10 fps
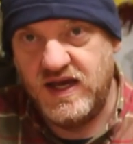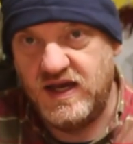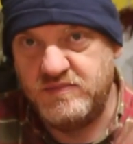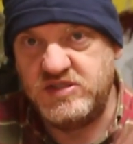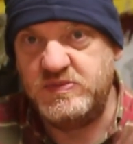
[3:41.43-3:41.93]

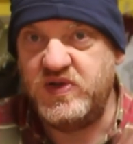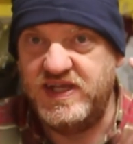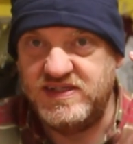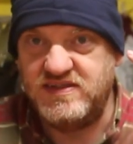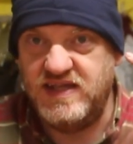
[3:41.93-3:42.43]
to be
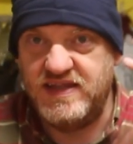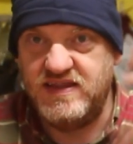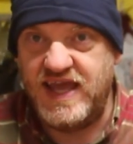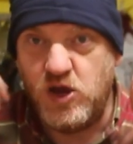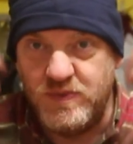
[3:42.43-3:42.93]
honest,
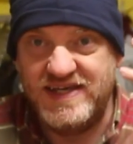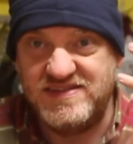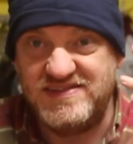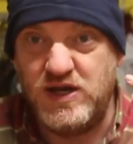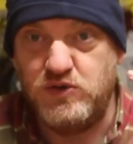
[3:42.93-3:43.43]
the helmet
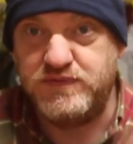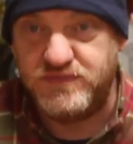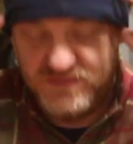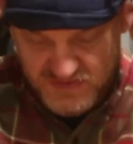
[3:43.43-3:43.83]
itself